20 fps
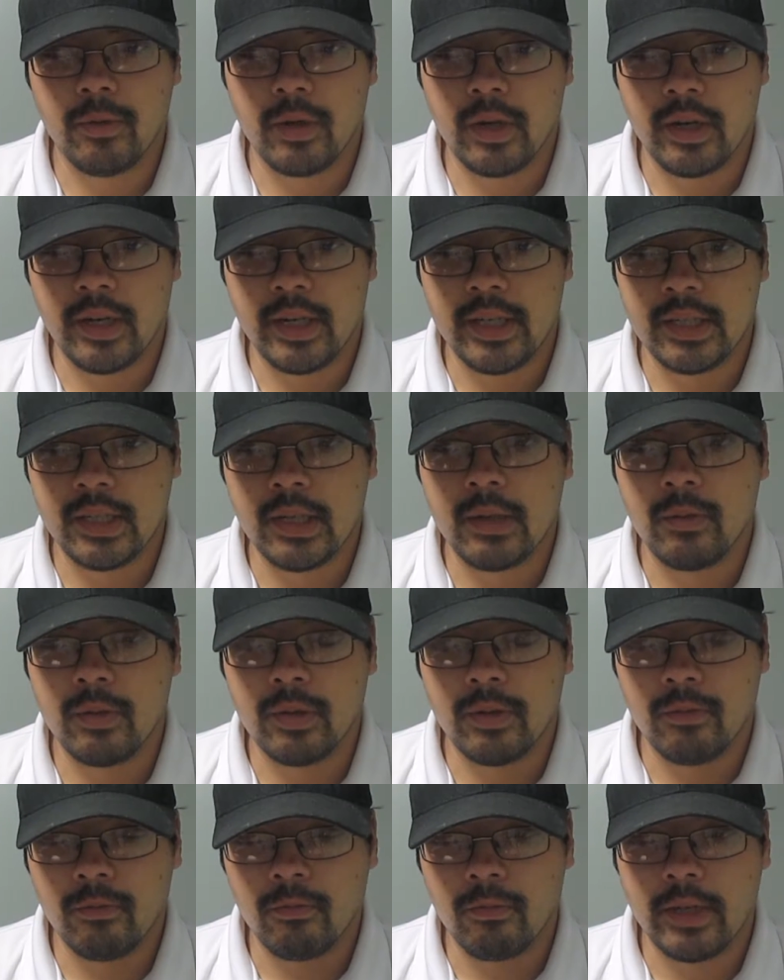where he said it
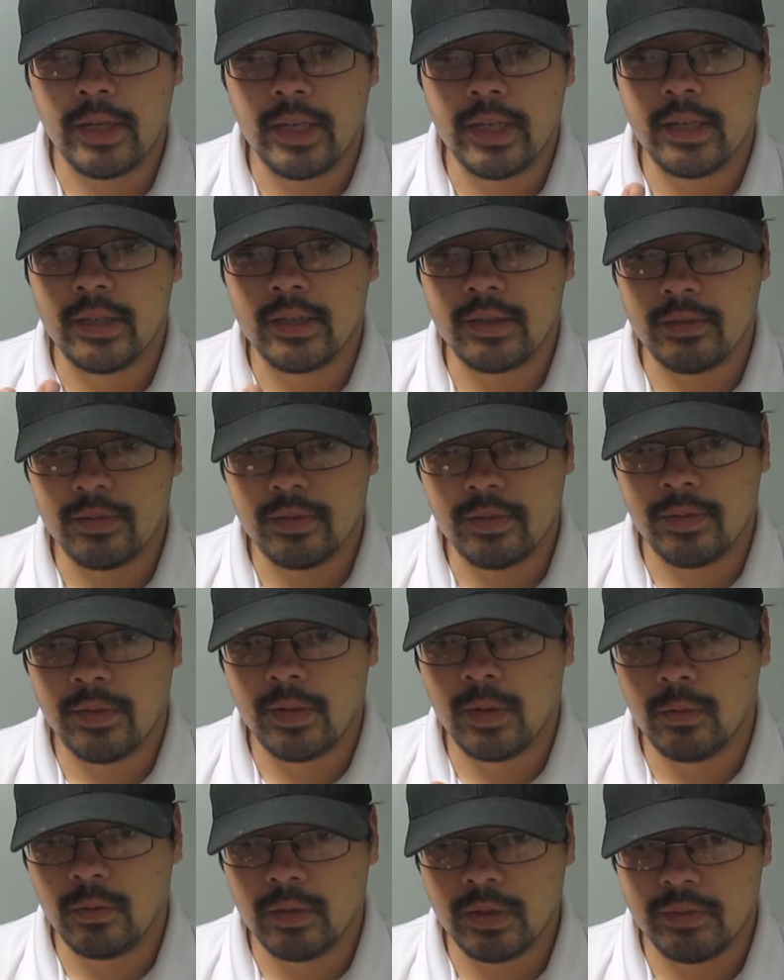wouldn't read because it was
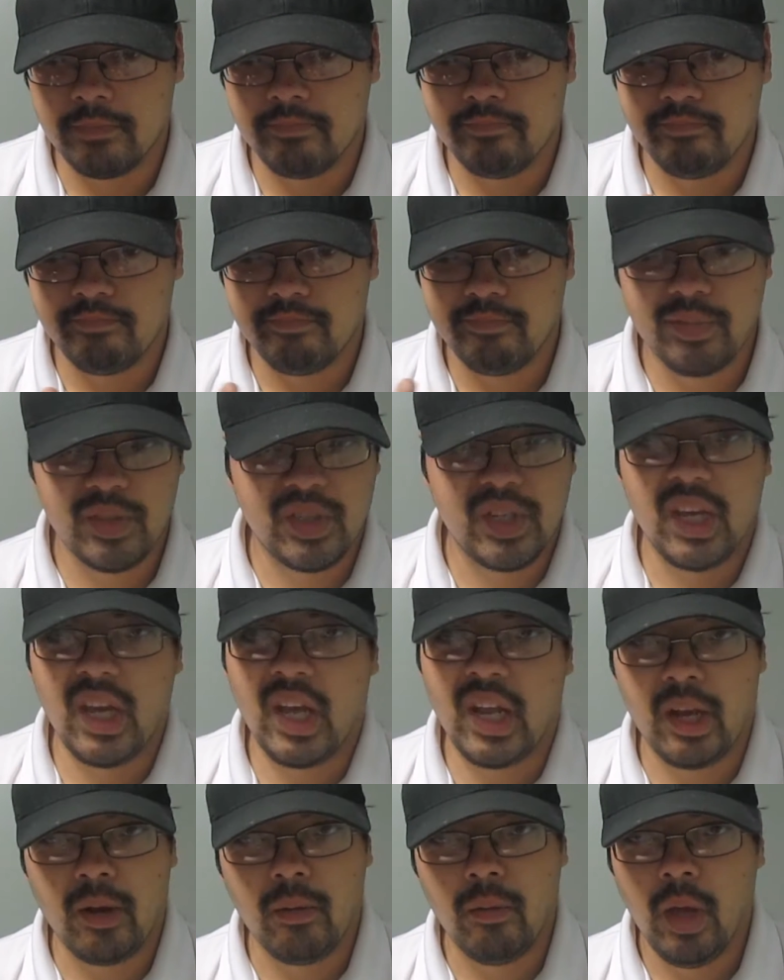filled with
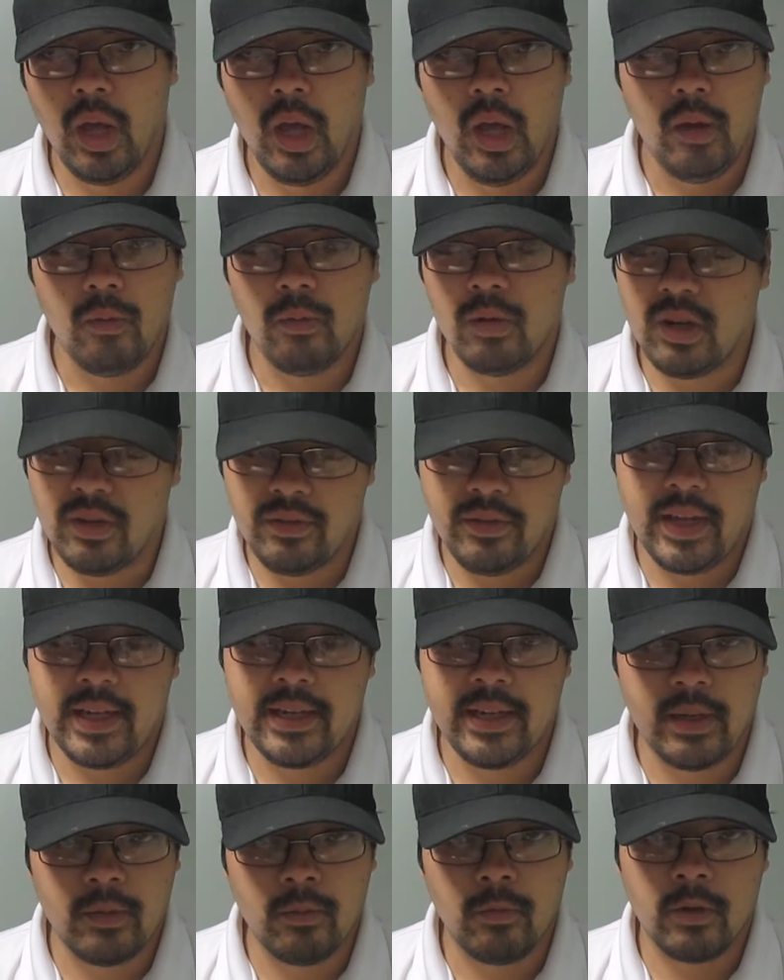skin. Well, that
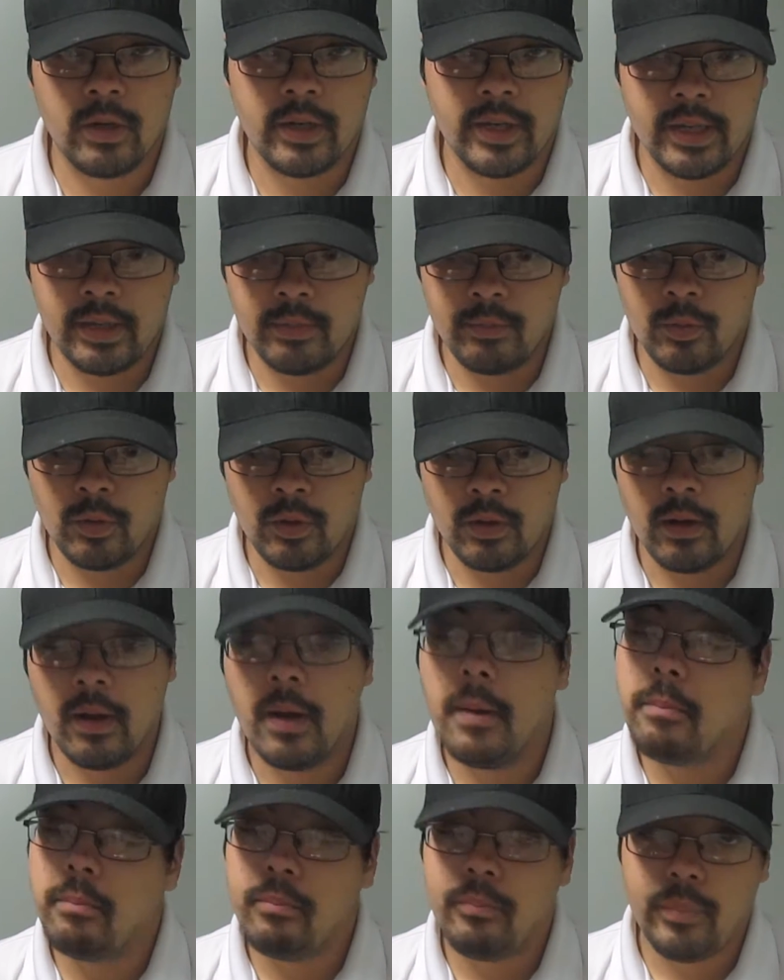didn't work anymore,
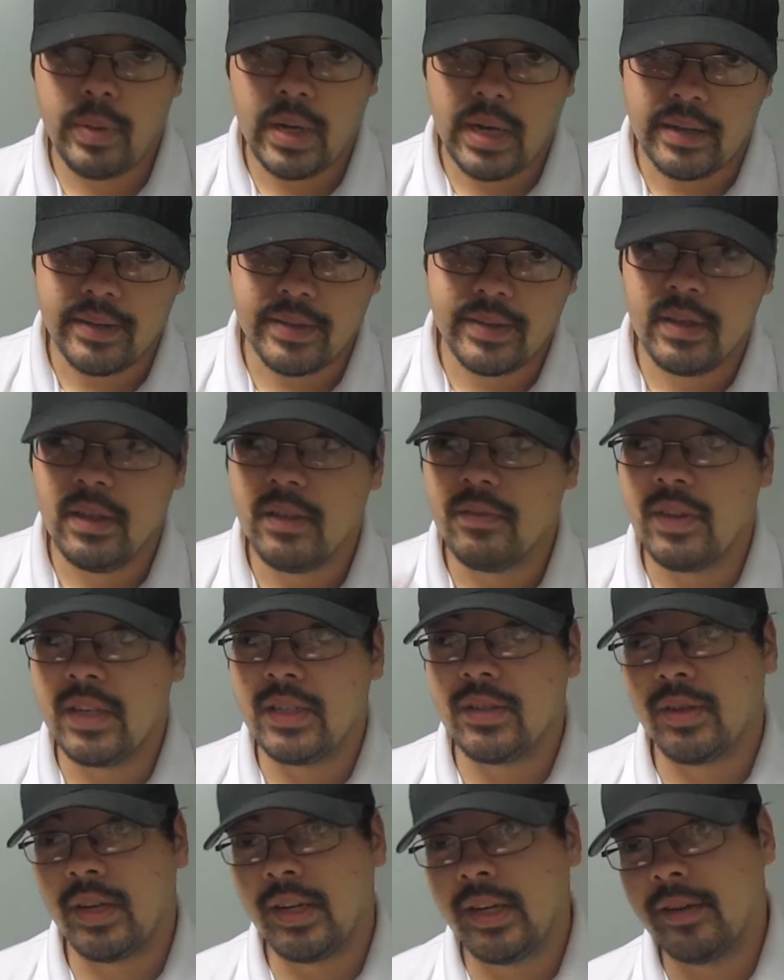but they
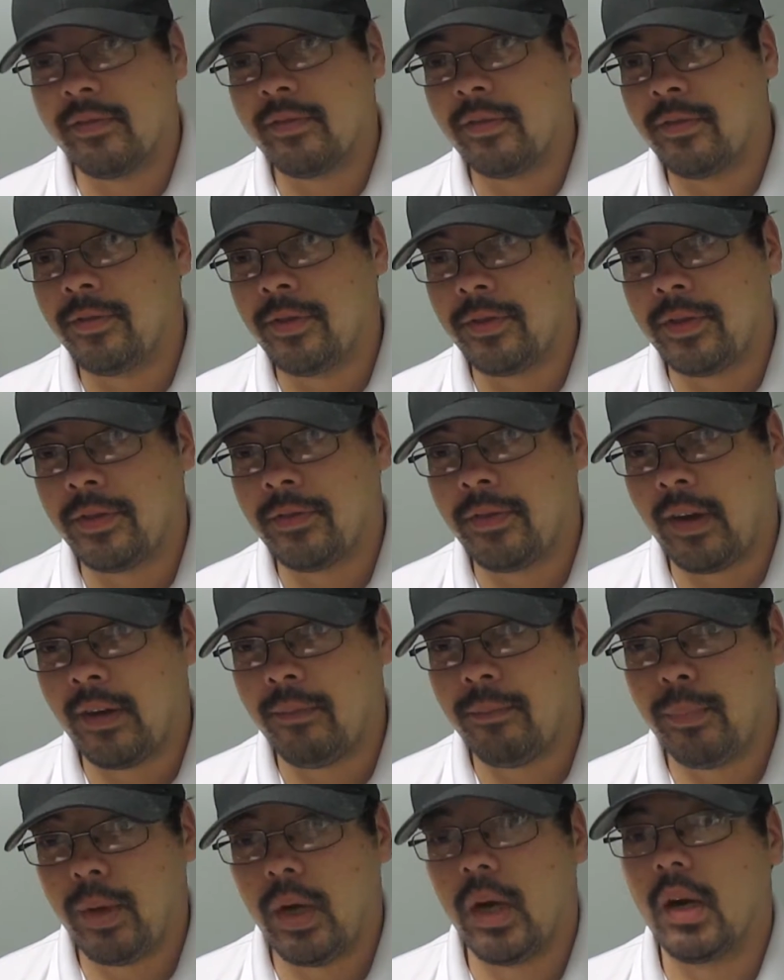trade in for
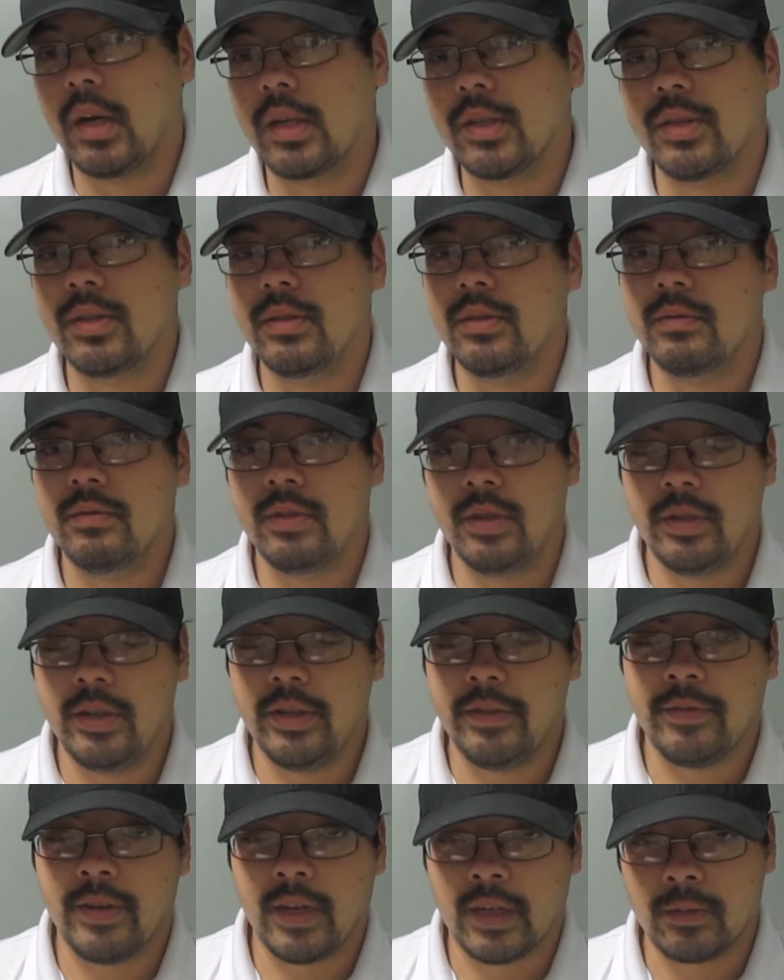55 bucks. You
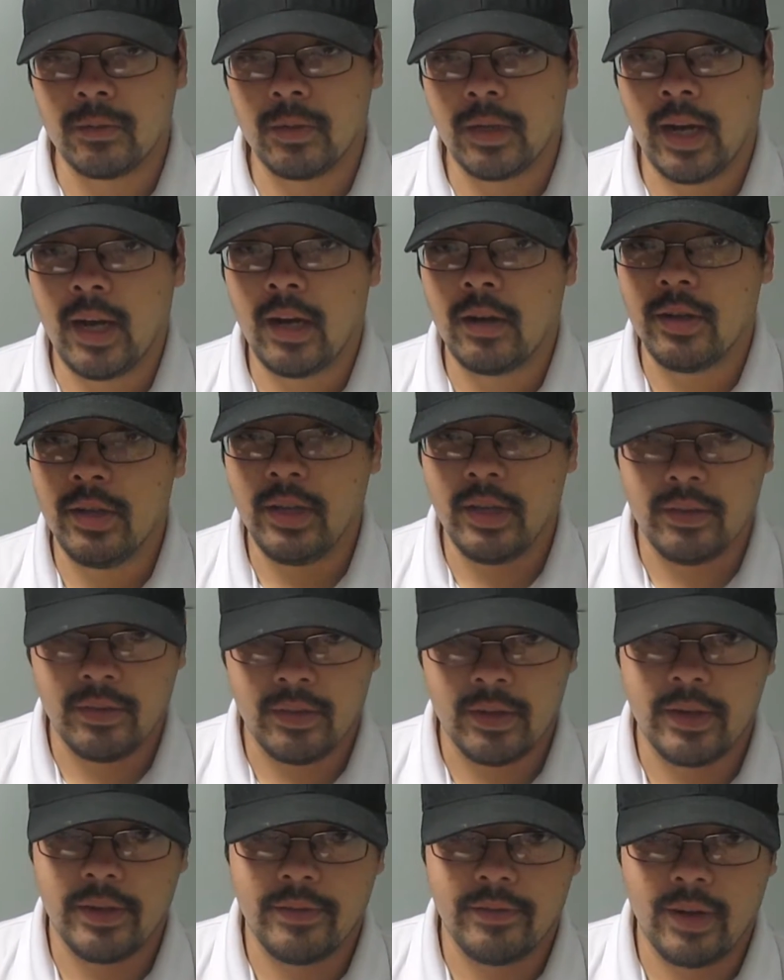defect one out, you get
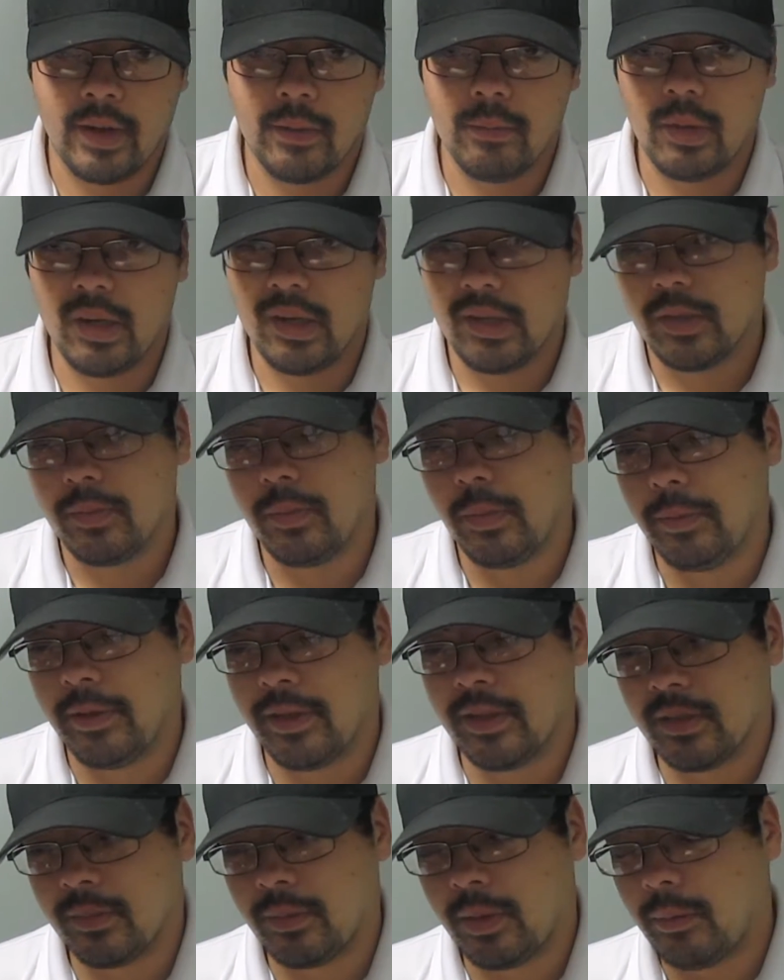35 bucks, but
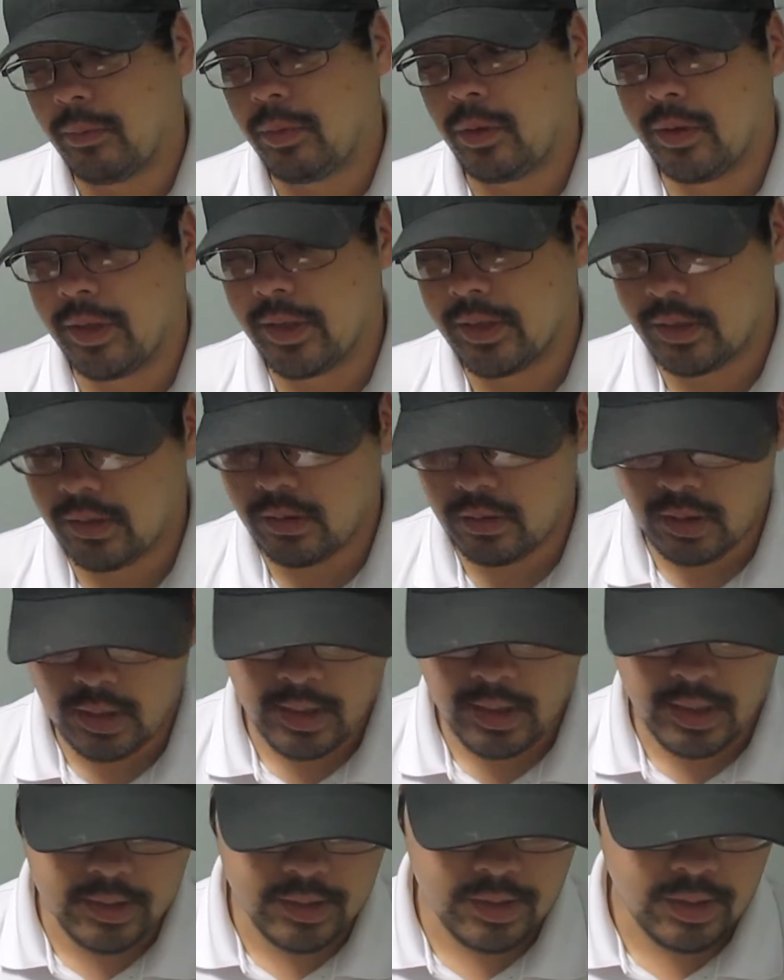because I'm an employee it's a little
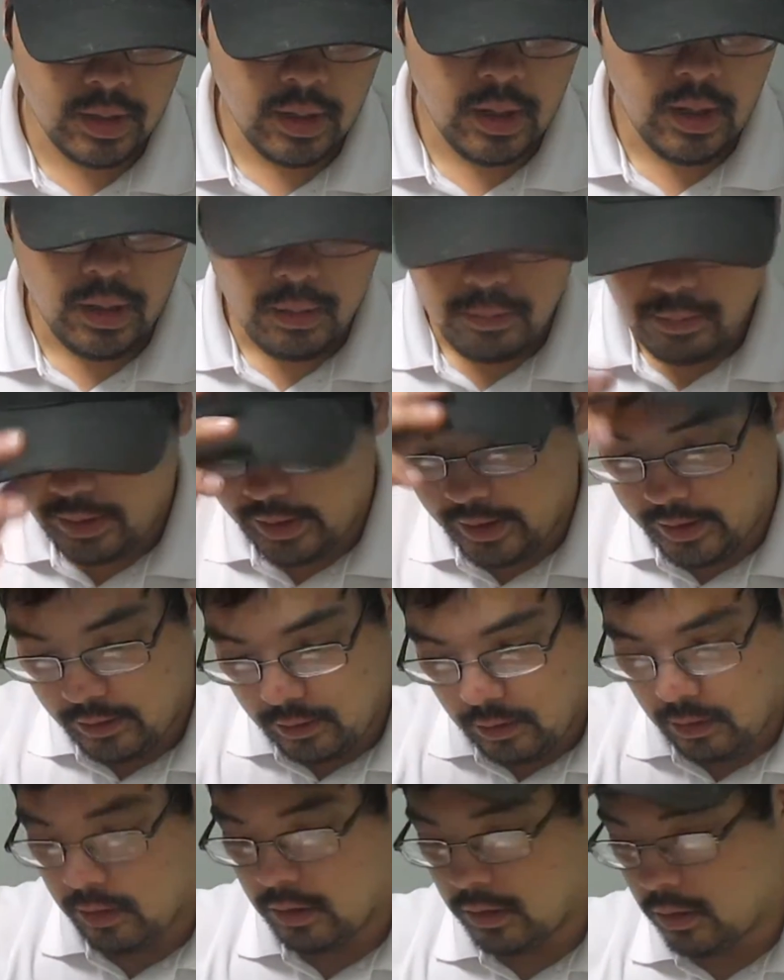less,
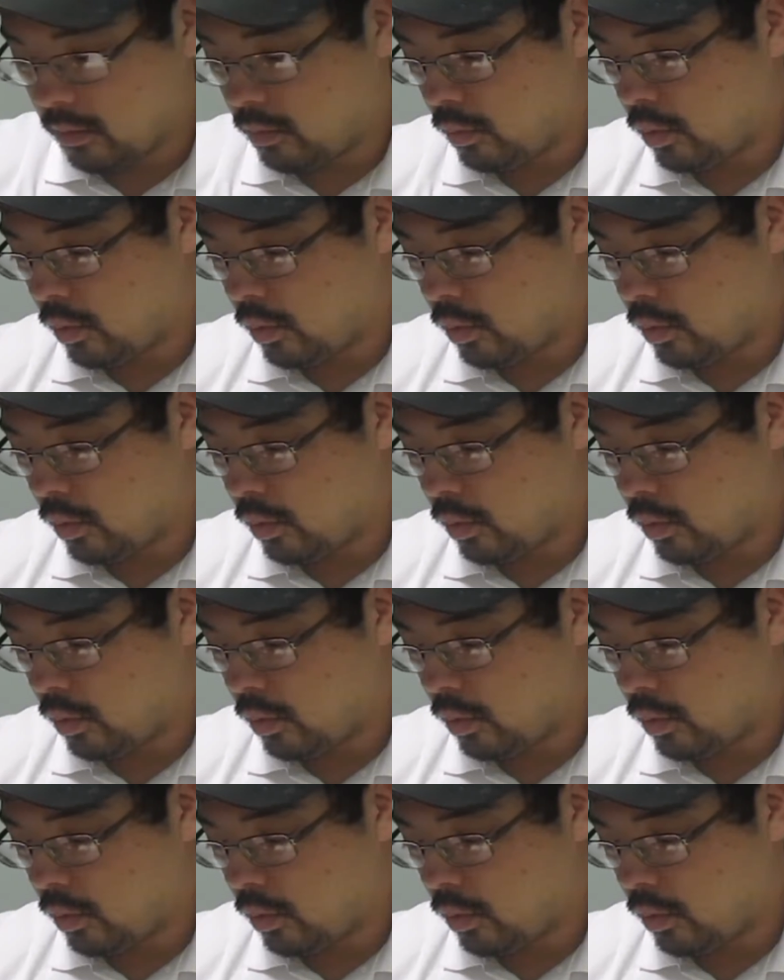or a little